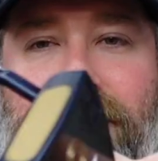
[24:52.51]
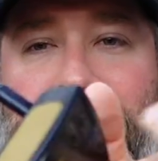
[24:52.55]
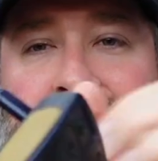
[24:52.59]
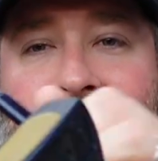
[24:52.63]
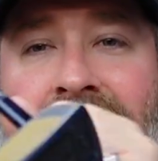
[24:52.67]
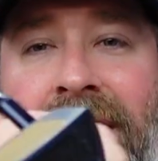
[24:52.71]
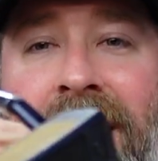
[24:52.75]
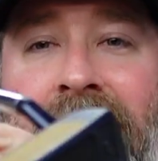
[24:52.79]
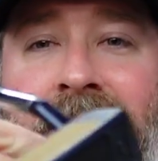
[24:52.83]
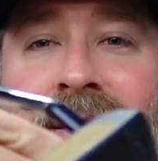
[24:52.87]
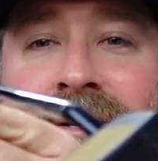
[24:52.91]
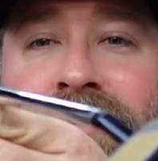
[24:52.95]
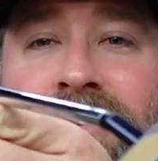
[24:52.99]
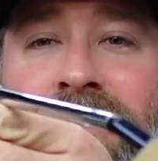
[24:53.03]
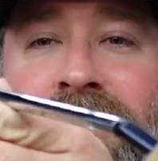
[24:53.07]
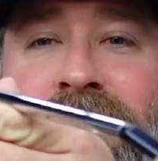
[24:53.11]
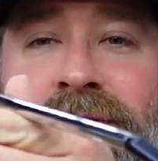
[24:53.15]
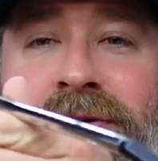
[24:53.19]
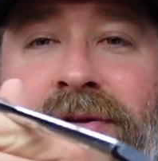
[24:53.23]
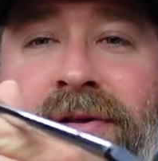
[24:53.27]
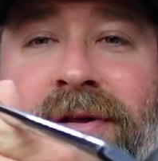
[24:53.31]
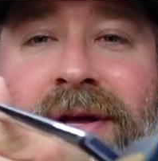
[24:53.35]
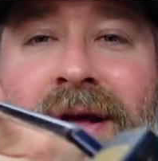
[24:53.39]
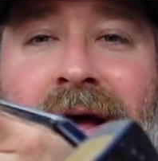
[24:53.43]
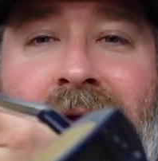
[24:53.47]
But again,
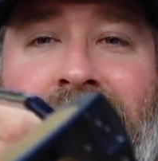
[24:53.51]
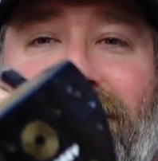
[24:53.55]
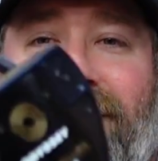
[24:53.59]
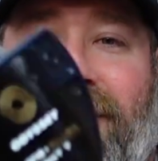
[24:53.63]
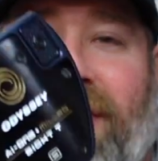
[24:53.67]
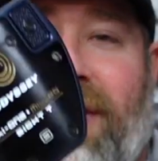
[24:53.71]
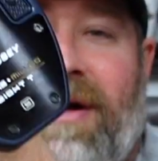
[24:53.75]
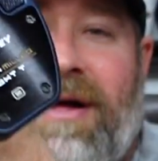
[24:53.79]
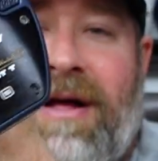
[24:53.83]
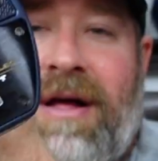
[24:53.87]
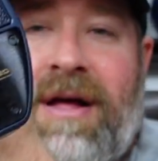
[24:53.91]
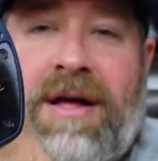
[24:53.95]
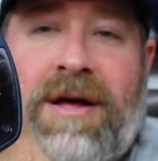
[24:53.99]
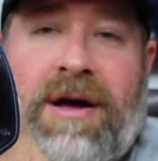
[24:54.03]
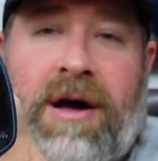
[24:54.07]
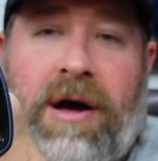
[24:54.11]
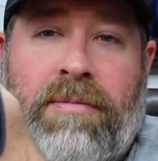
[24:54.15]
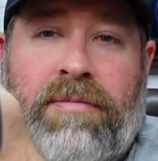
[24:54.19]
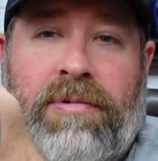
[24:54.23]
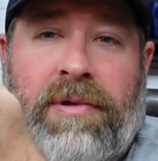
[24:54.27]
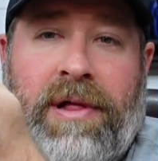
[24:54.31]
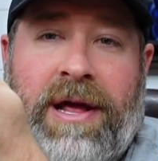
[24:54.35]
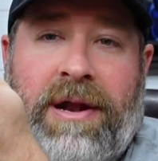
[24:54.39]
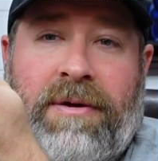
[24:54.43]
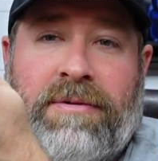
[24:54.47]
traditionally kind of a
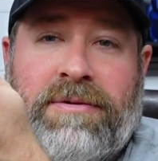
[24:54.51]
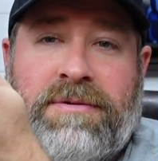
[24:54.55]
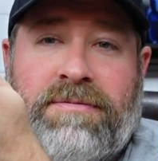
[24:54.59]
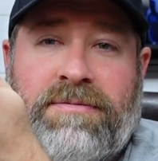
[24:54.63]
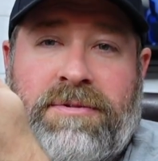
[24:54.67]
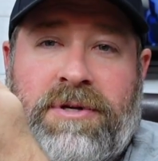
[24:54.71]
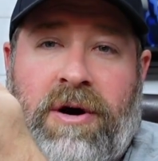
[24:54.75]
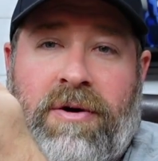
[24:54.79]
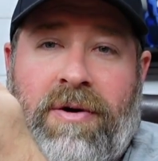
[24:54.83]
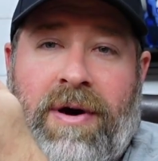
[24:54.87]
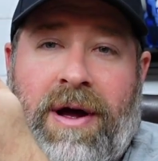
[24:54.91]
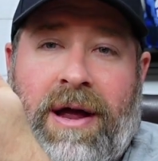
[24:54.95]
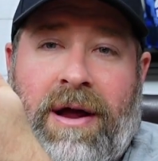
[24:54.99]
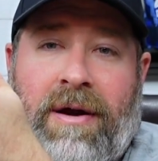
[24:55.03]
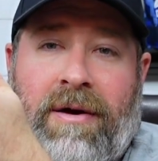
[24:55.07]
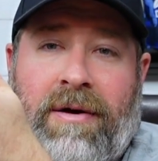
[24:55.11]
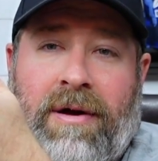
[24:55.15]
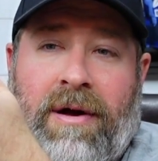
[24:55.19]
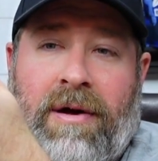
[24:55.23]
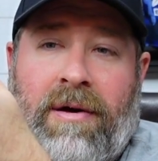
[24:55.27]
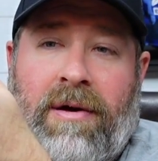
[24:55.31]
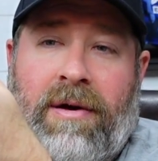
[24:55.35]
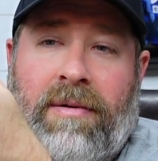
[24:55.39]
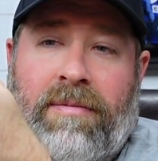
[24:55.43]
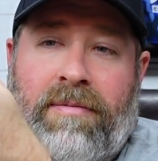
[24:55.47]
blade with some toe hang,
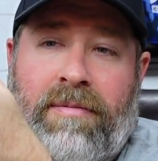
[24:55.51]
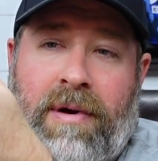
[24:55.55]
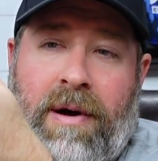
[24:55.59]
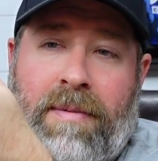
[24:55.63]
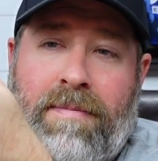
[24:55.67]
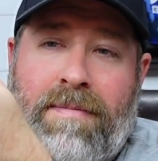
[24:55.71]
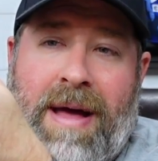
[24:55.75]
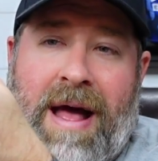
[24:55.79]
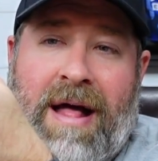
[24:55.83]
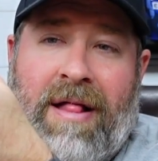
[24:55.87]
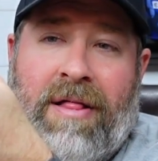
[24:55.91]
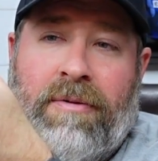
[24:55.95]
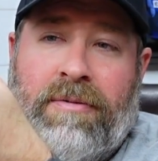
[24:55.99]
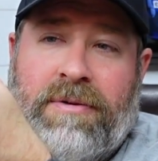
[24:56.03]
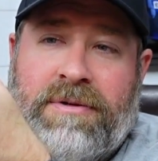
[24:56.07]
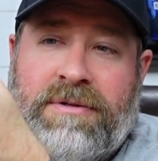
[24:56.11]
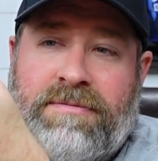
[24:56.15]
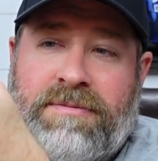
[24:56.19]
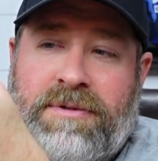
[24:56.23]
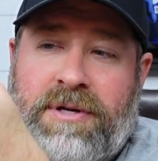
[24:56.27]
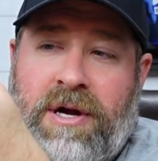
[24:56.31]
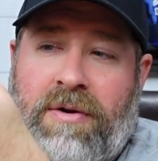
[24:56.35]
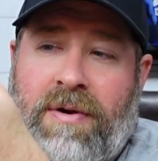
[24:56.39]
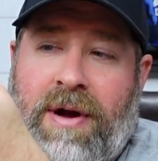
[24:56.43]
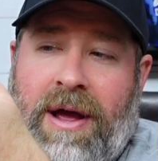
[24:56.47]
a mallet with
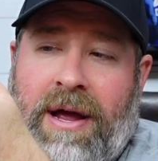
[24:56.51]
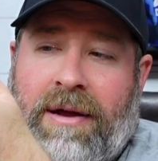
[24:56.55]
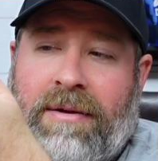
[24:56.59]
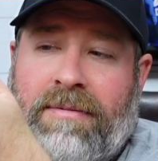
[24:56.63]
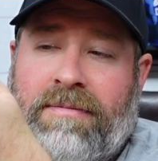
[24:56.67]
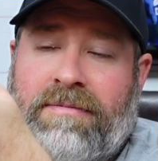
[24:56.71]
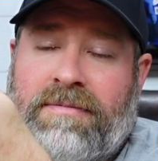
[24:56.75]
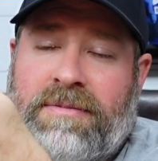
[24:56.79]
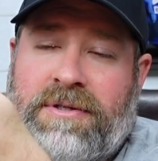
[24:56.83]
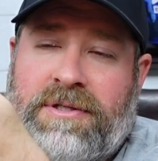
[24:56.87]
some toe hang.